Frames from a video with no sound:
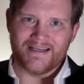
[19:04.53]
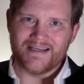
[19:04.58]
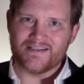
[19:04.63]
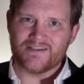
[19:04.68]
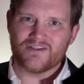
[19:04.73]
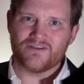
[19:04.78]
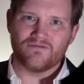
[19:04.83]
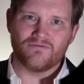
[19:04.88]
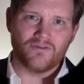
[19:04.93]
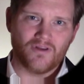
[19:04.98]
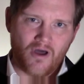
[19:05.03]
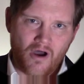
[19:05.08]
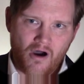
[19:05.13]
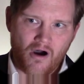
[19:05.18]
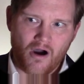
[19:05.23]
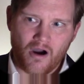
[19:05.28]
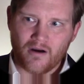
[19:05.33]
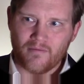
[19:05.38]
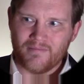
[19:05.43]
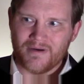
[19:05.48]
It's
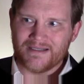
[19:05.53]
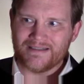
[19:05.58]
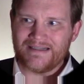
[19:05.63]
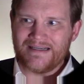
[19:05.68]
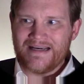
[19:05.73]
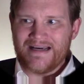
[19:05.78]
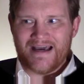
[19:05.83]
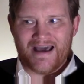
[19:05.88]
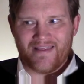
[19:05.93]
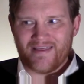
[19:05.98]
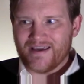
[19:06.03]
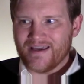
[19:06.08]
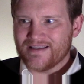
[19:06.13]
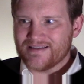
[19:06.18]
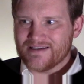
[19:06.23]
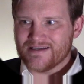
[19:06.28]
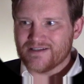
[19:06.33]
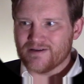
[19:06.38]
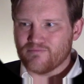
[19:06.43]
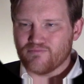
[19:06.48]
long, but I think
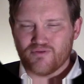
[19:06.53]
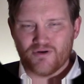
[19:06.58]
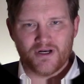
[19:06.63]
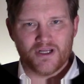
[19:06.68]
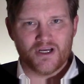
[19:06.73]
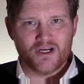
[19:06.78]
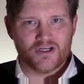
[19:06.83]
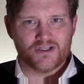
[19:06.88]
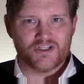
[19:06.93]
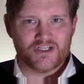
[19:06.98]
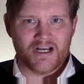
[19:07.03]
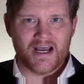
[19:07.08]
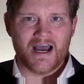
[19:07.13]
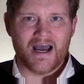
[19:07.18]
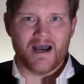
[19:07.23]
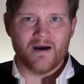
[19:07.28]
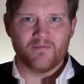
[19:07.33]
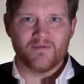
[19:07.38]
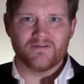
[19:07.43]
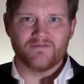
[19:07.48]
it does a pretty good
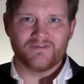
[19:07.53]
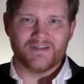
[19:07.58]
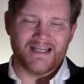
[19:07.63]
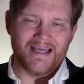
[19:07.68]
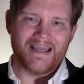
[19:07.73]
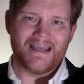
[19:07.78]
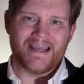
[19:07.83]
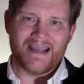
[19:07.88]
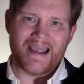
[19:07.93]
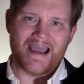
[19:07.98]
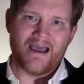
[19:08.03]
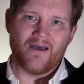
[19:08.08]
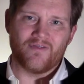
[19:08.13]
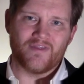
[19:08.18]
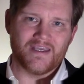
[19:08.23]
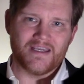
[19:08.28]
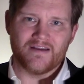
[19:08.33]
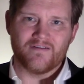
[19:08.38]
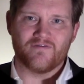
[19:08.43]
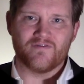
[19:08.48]
job of laying
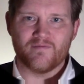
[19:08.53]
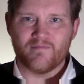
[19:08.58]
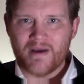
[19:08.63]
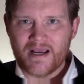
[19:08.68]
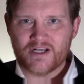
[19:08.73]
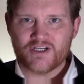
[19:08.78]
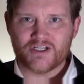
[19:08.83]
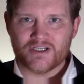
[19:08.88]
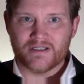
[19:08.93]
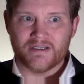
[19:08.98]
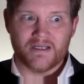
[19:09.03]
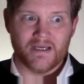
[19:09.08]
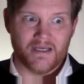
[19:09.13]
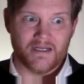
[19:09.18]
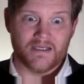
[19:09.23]
out the information,